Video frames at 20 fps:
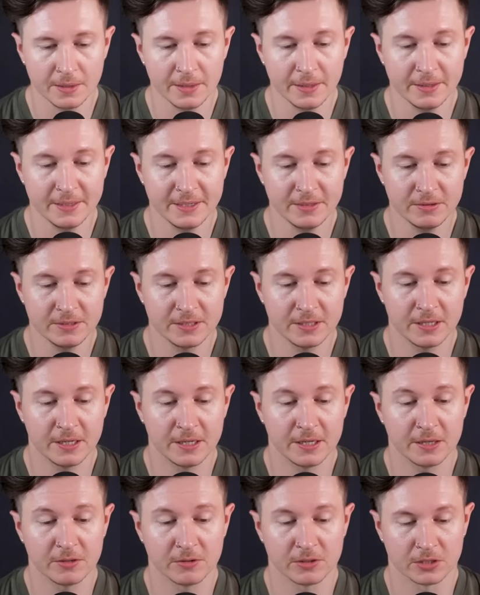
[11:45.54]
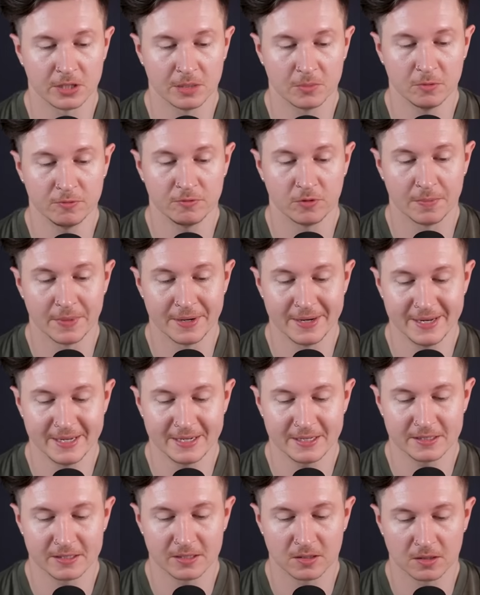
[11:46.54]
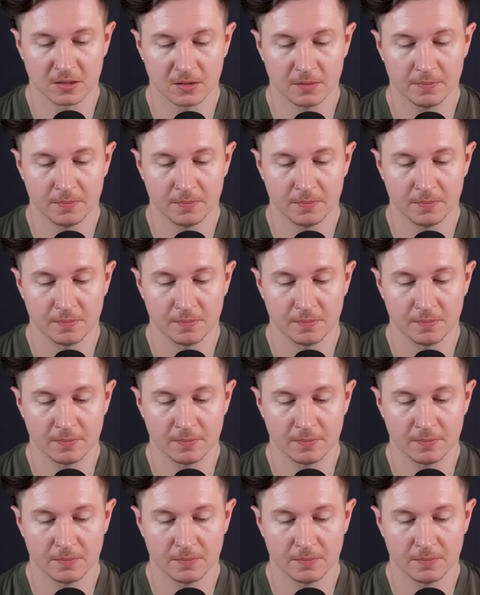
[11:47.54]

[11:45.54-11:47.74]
Now here is another example from Nick Saint